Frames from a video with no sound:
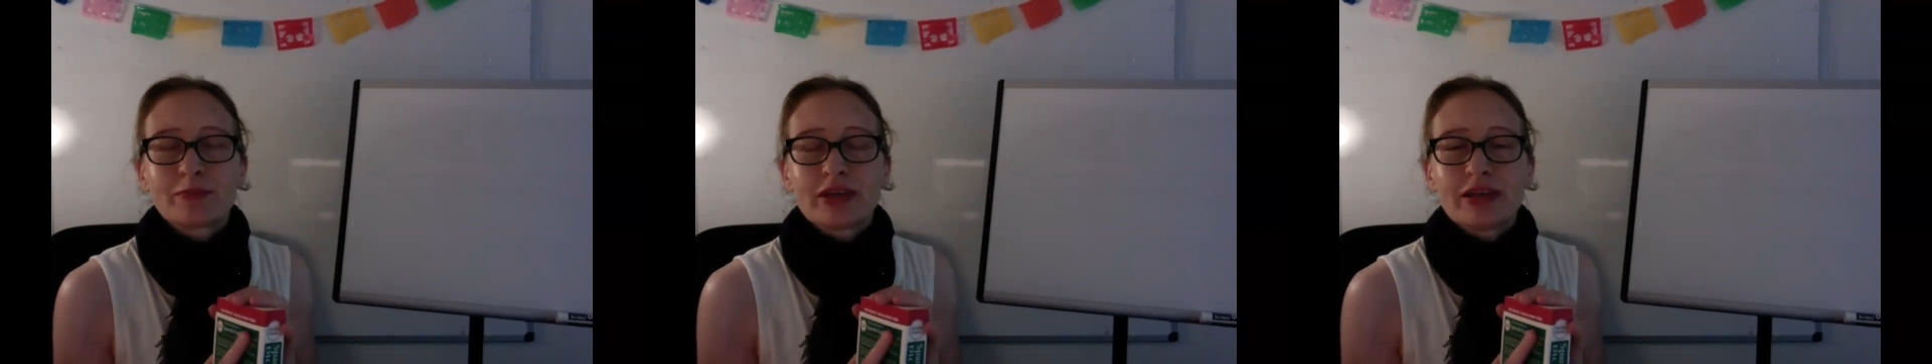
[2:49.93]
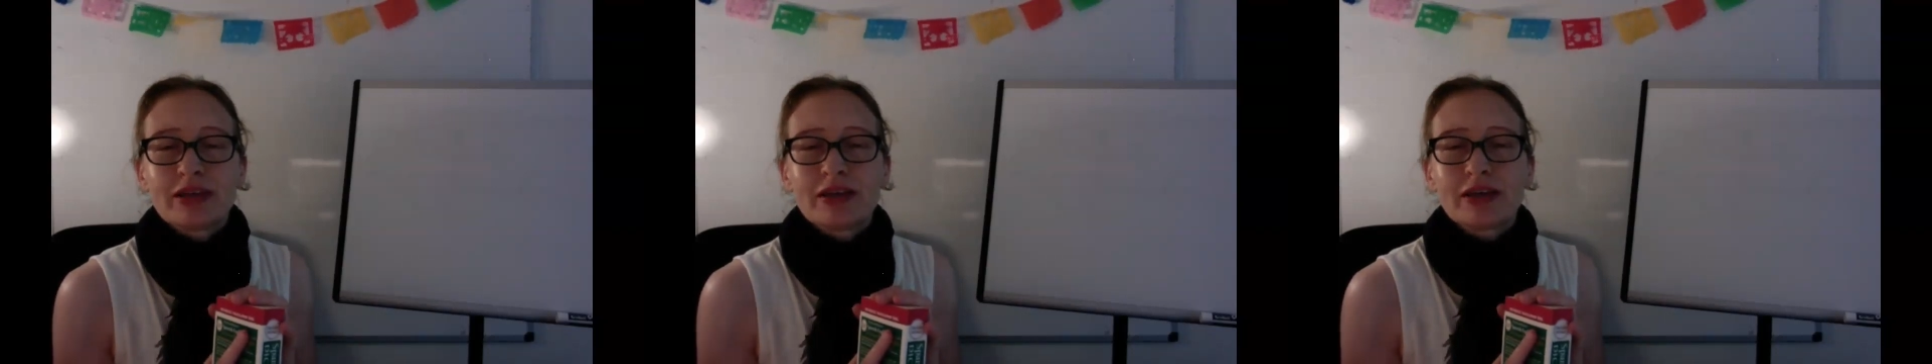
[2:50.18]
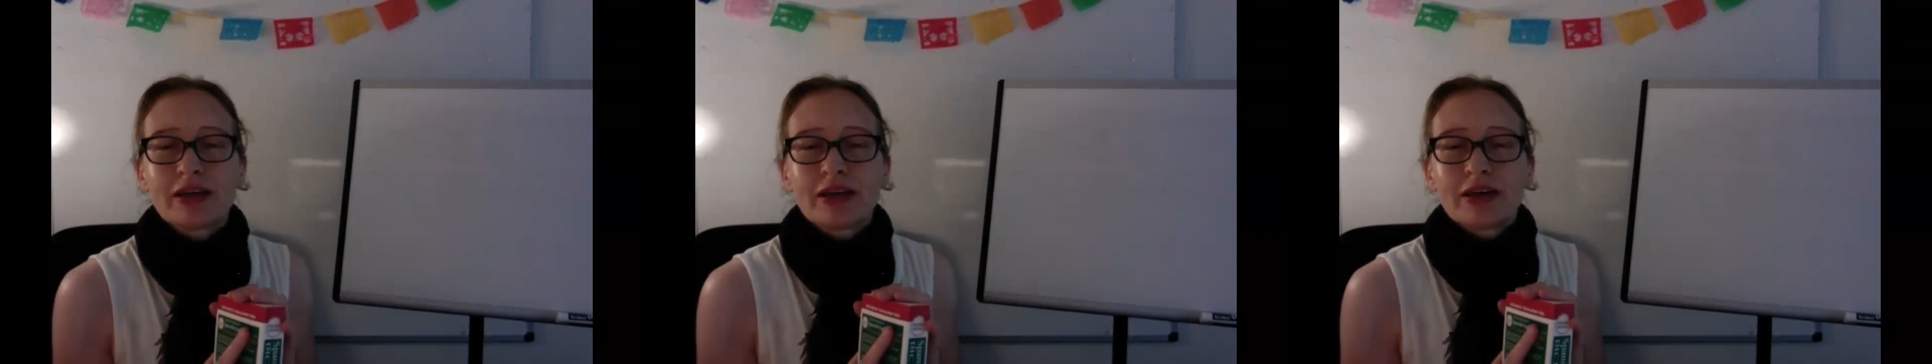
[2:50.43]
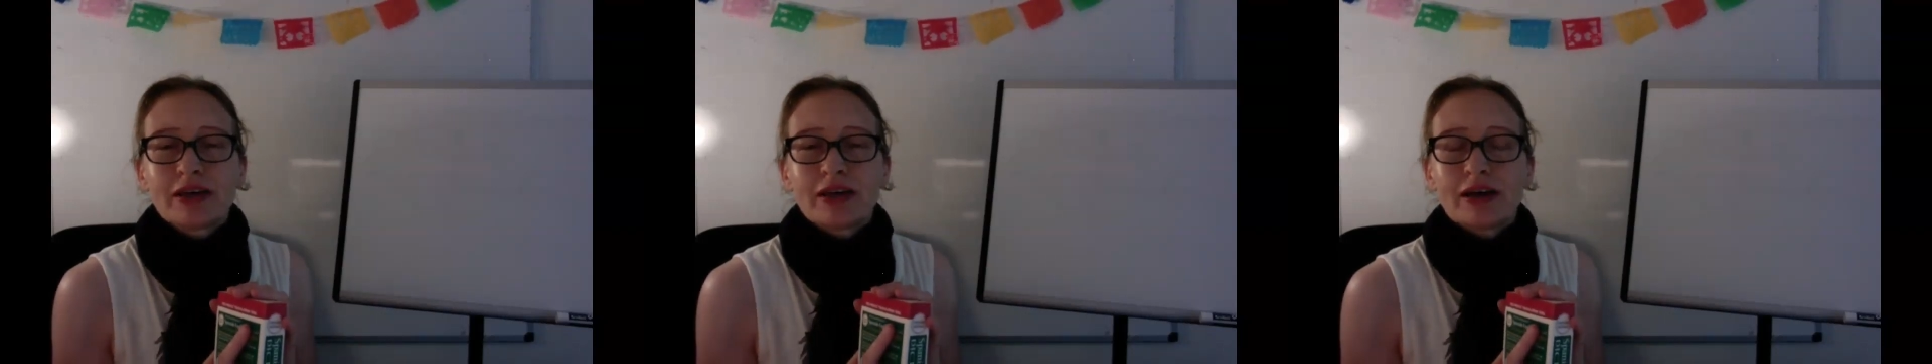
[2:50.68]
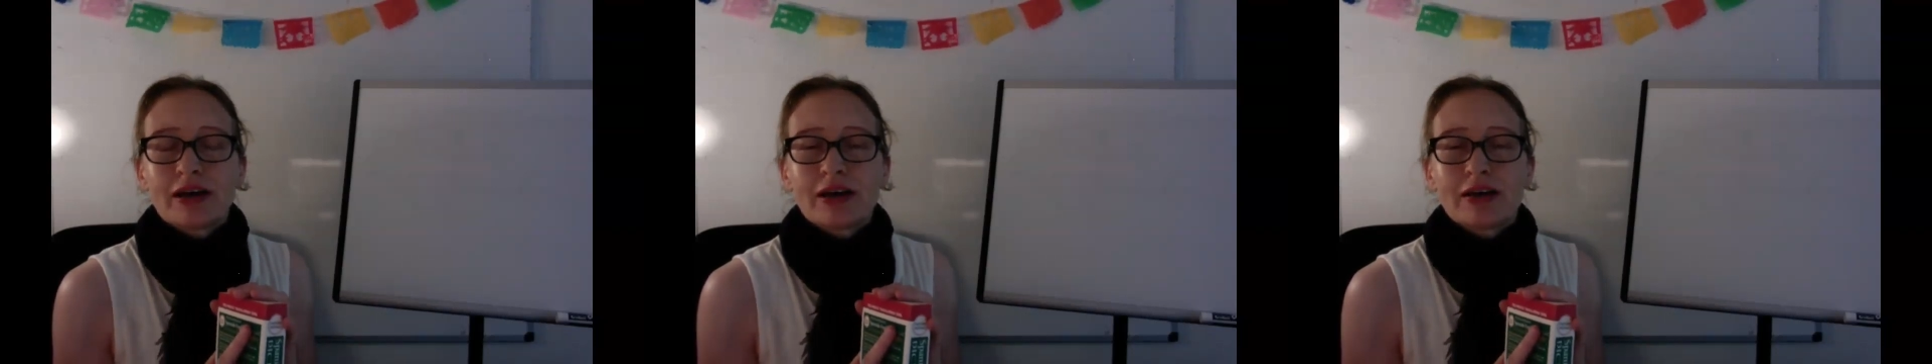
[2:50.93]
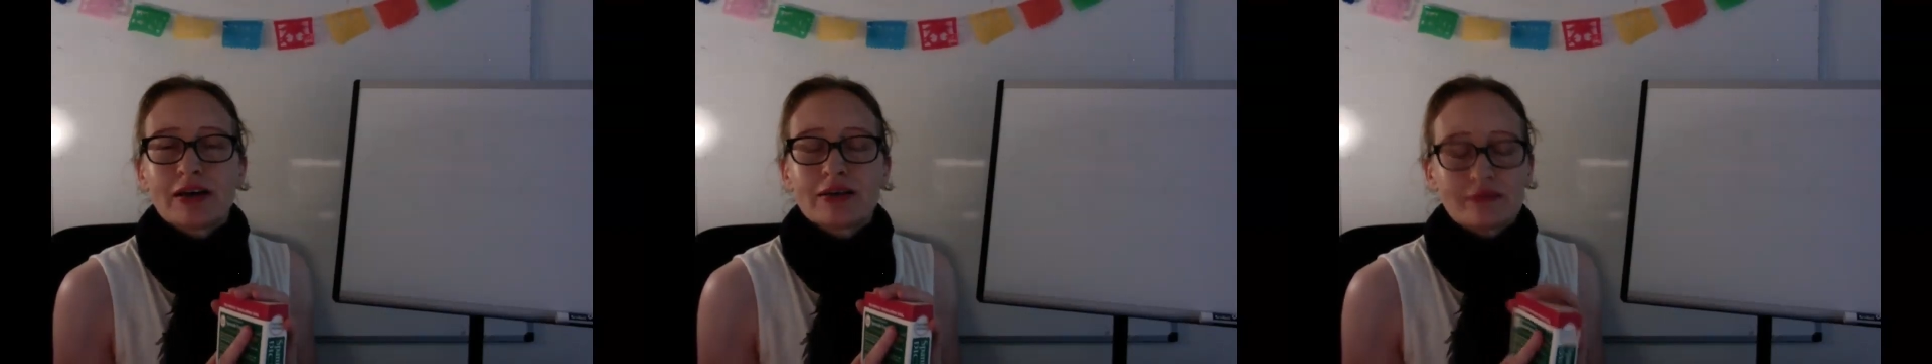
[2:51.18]
be
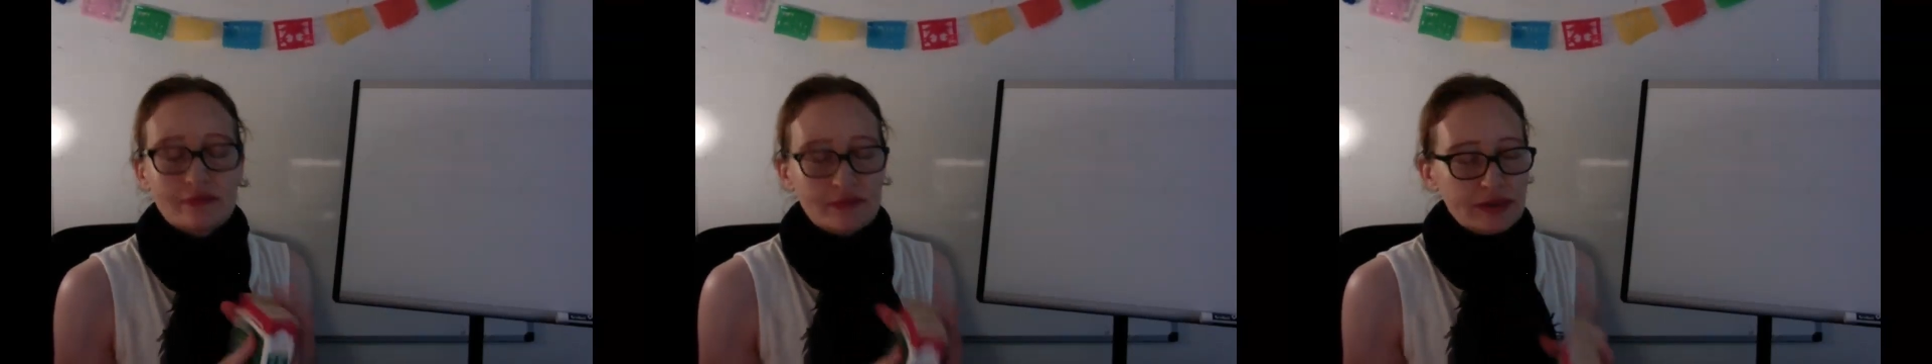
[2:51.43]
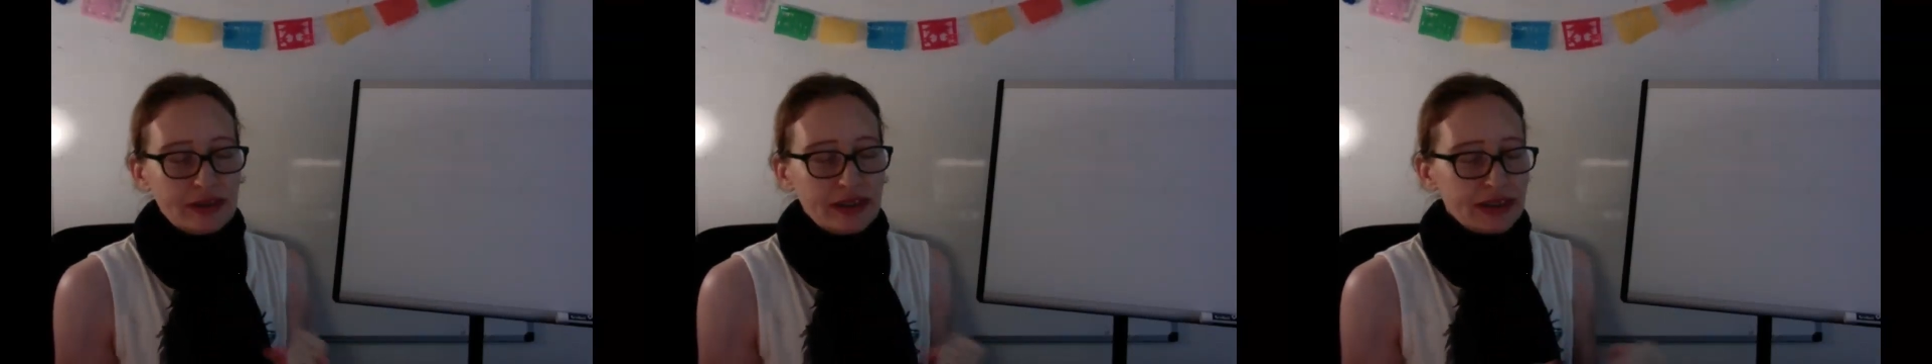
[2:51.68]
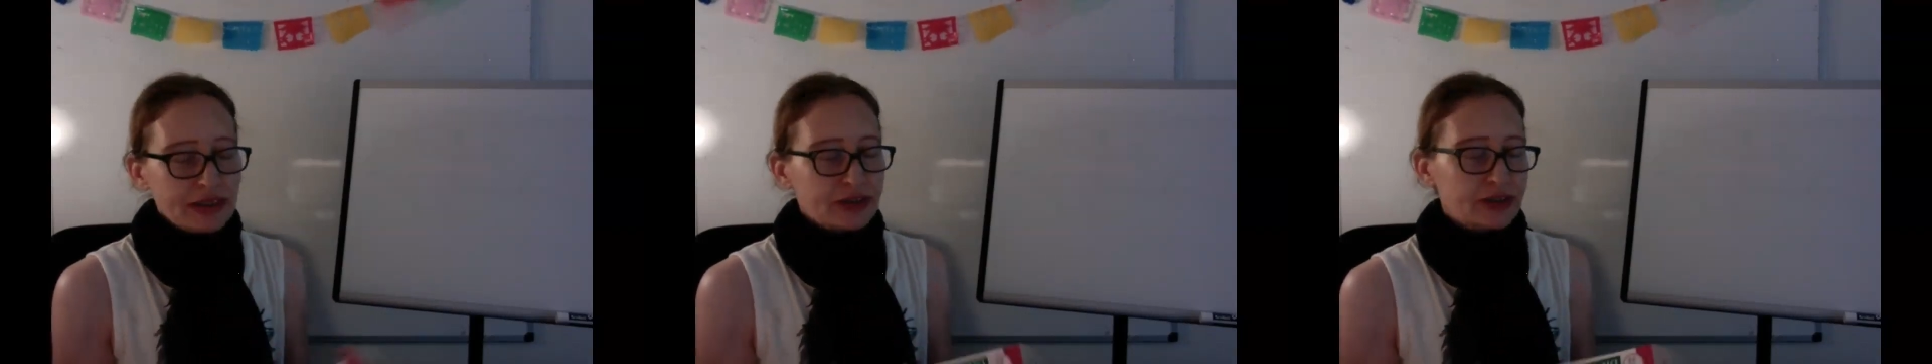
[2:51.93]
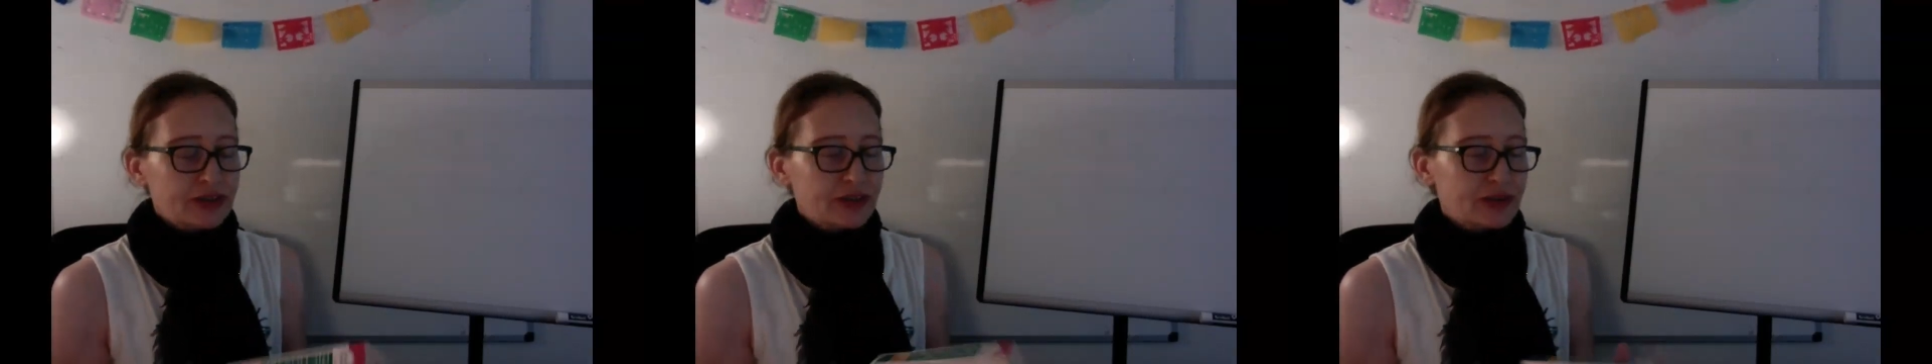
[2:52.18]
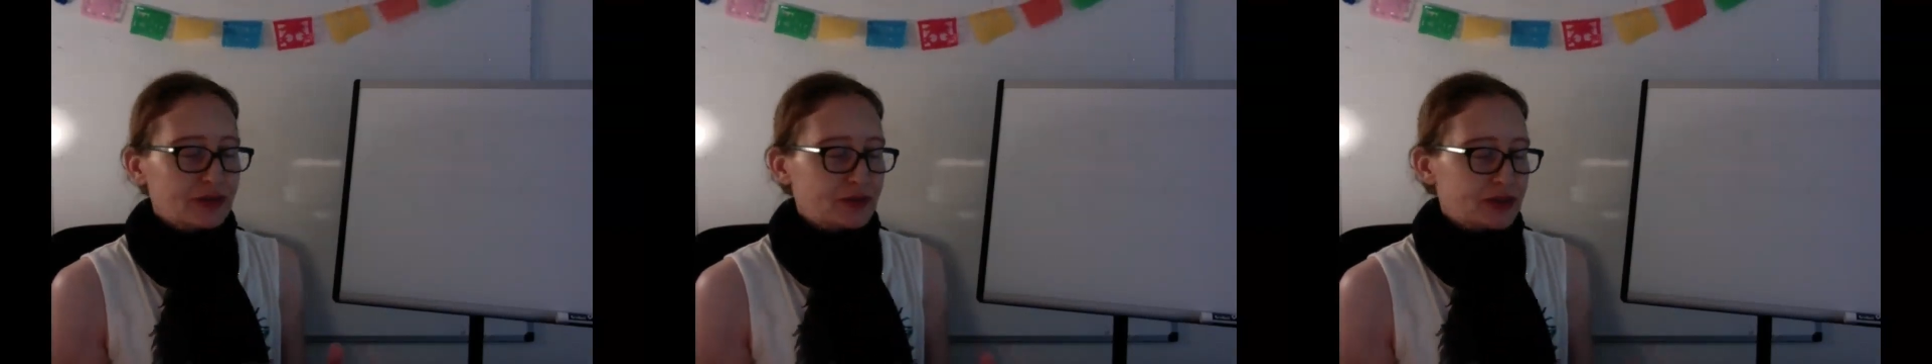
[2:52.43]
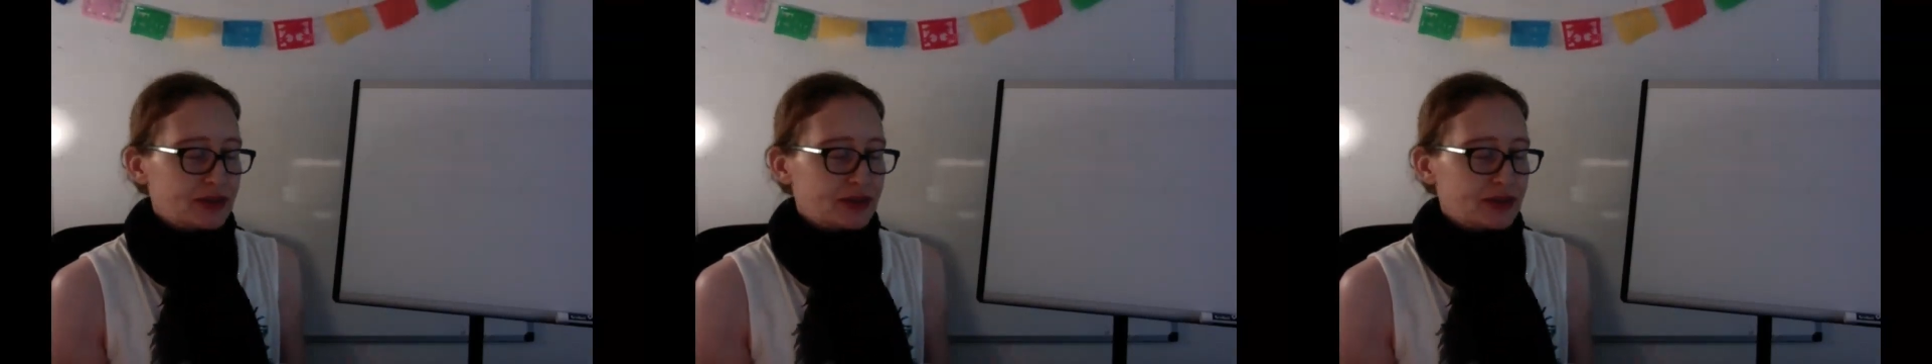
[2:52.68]
needing to